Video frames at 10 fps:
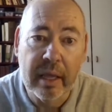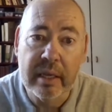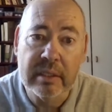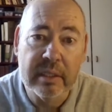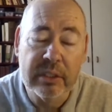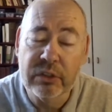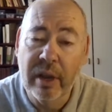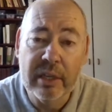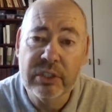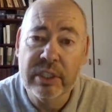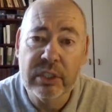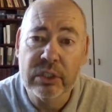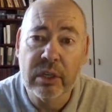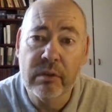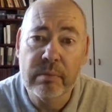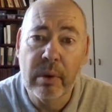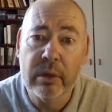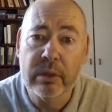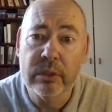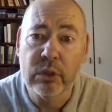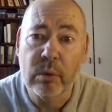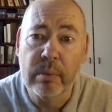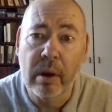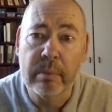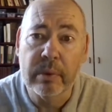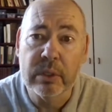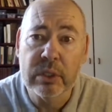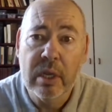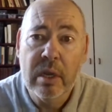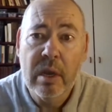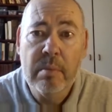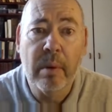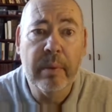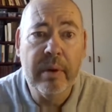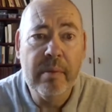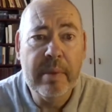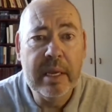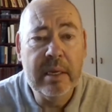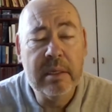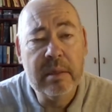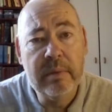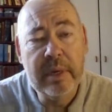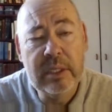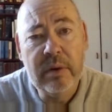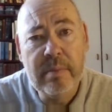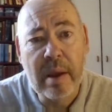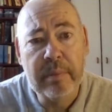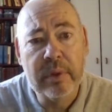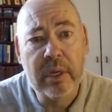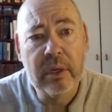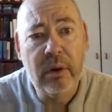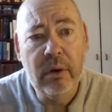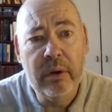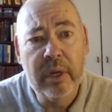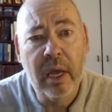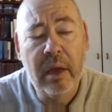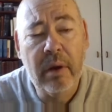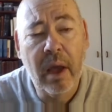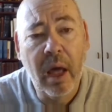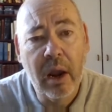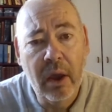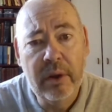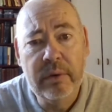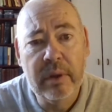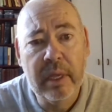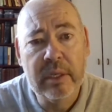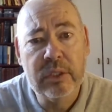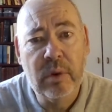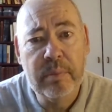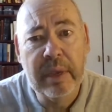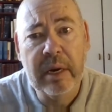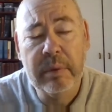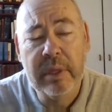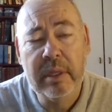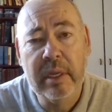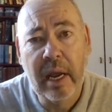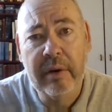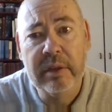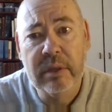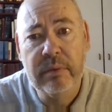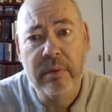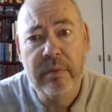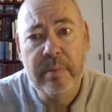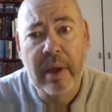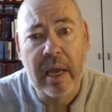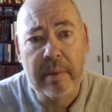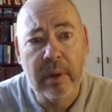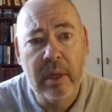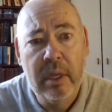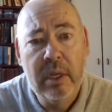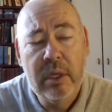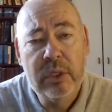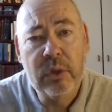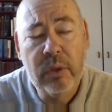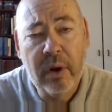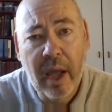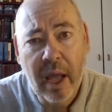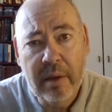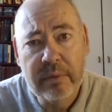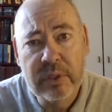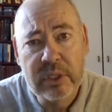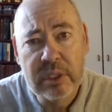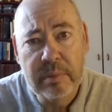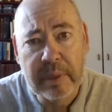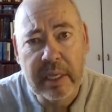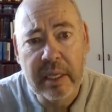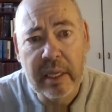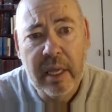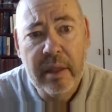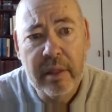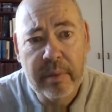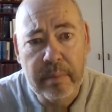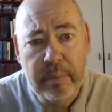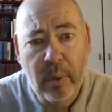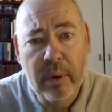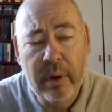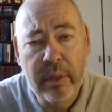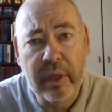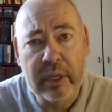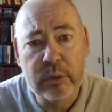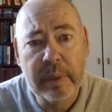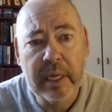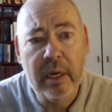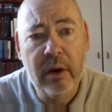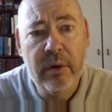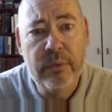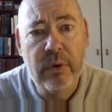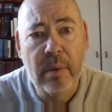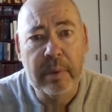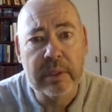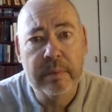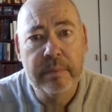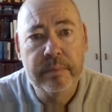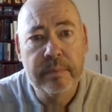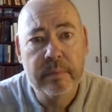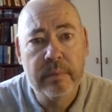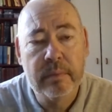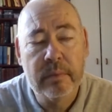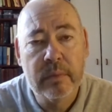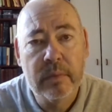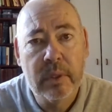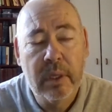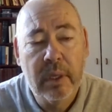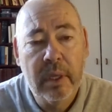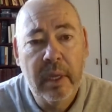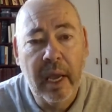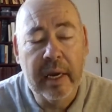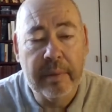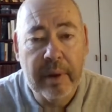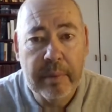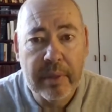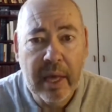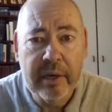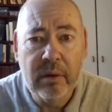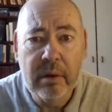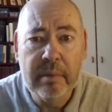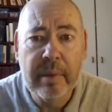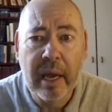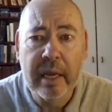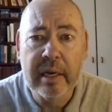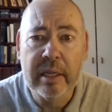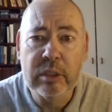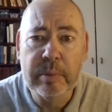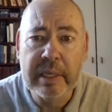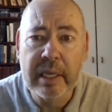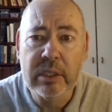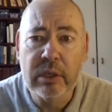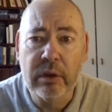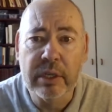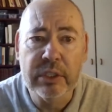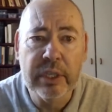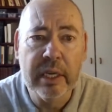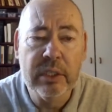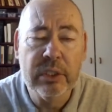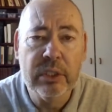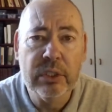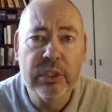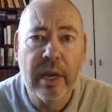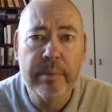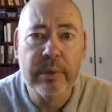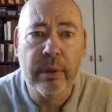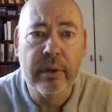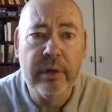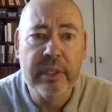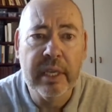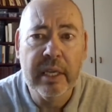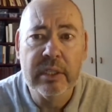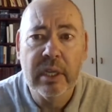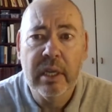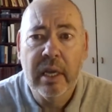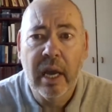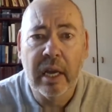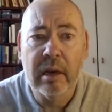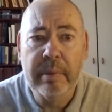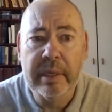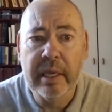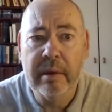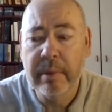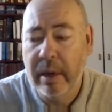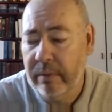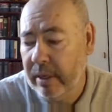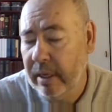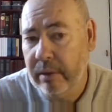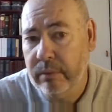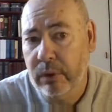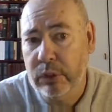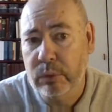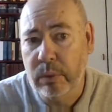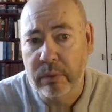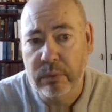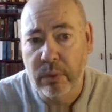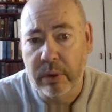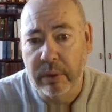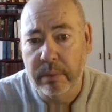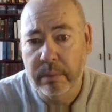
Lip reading: into the trashiest of modern soap operas, but we need to remember that God allowed it to appear within the narrative of the Bible, so there has to be important things we can learn from it. Anyway, with that all in mind, let's begin to look at Genesis chapter 38, and I'll begin by reading verse 1 for you.